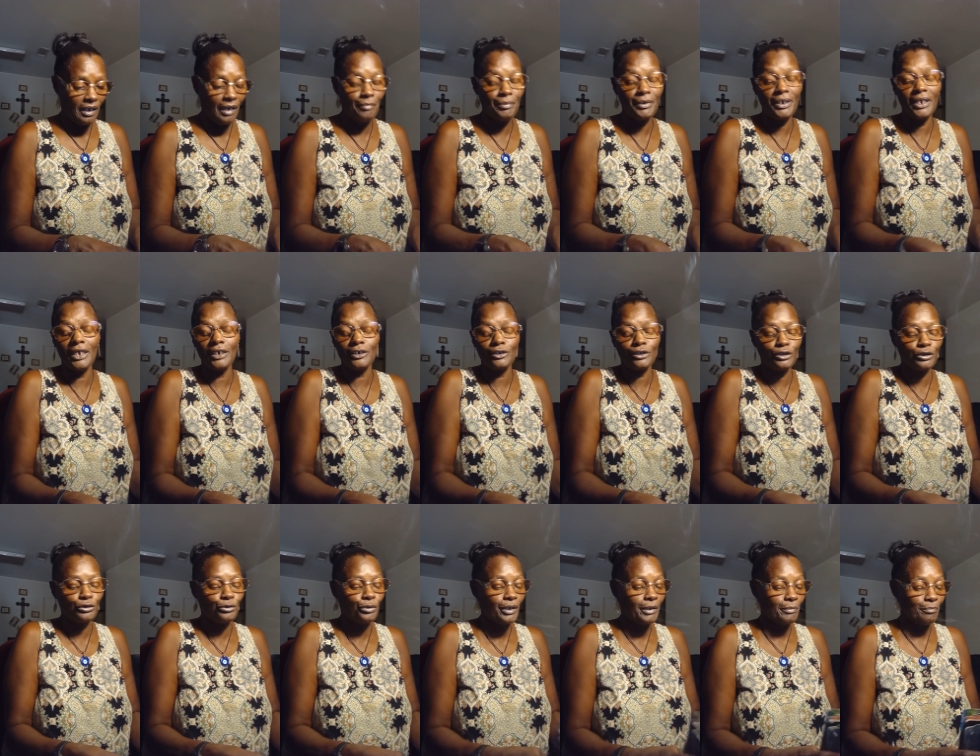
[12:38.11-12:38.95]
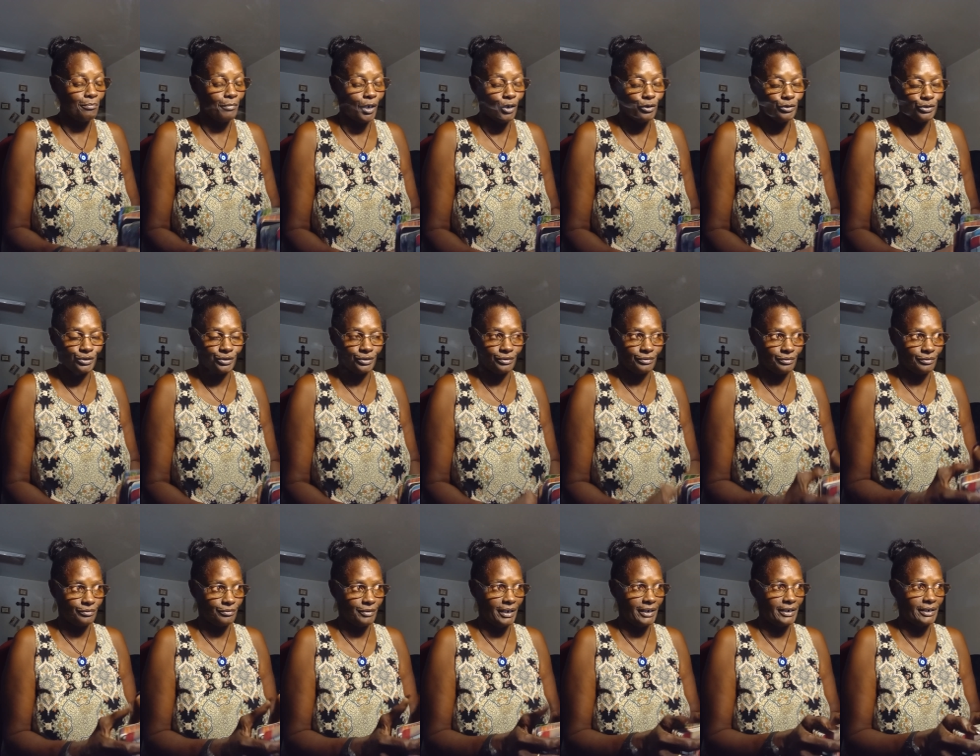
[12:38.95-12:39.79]
I'm getting too
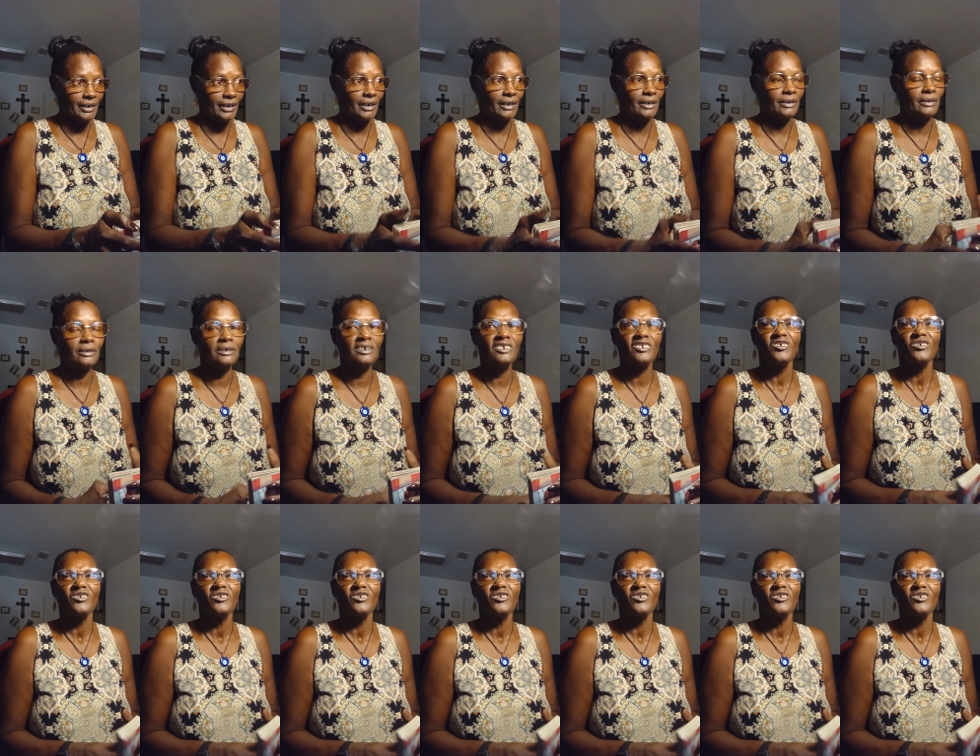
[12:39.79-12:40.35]
emotional right now.